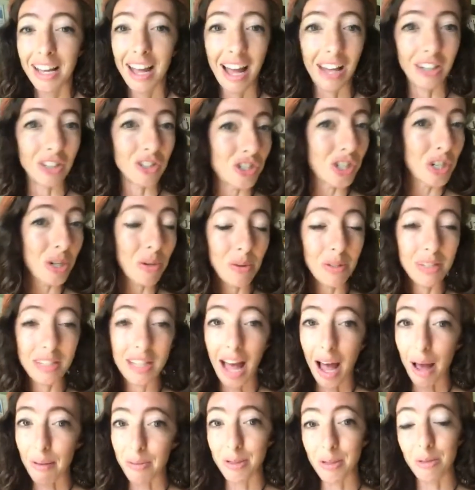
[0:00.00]
And she was
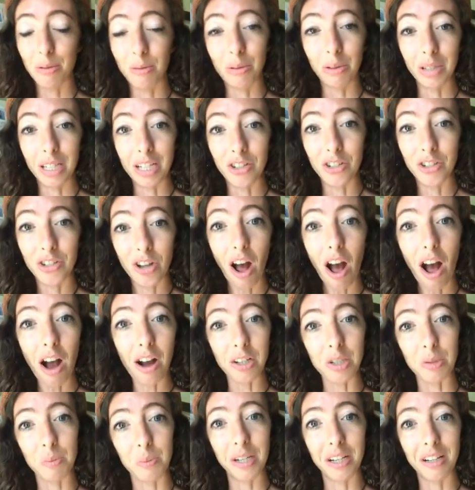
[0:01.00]
absolutely
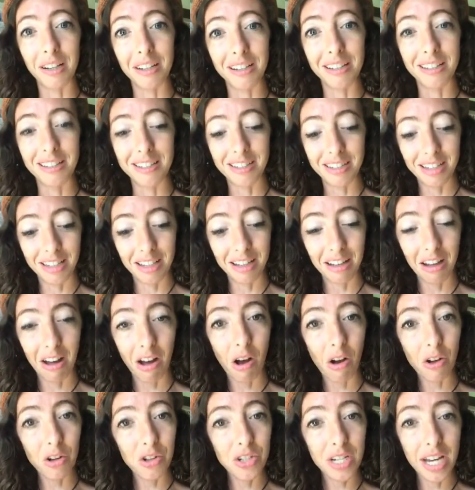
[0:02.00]
shocked because
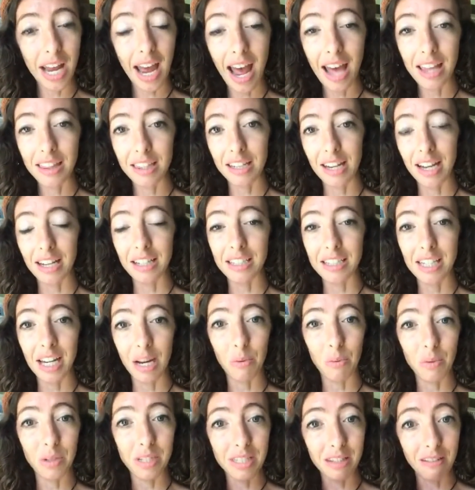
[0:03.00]
all she had the next day
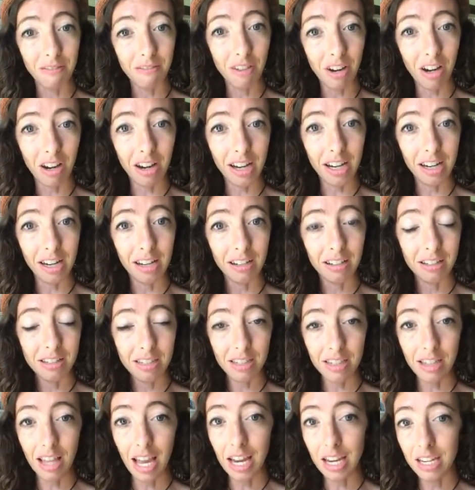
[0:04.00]
was a very
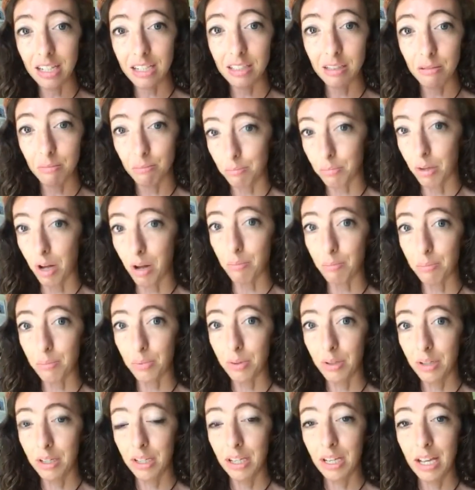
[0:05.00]
slight bump,
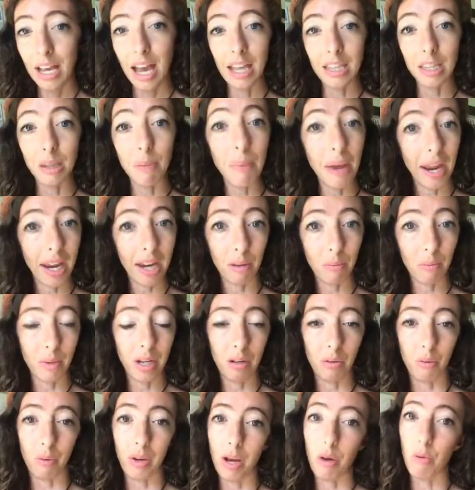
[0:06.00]
and the pain
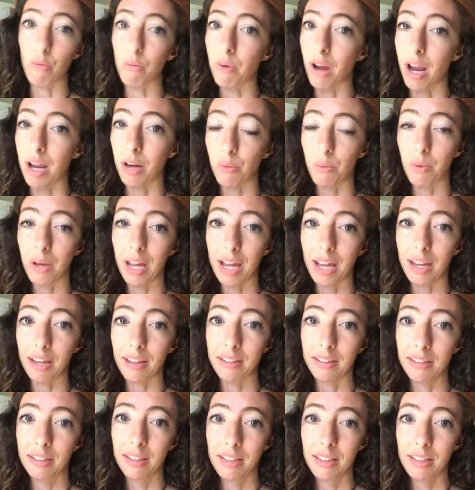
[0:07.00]
went away right away.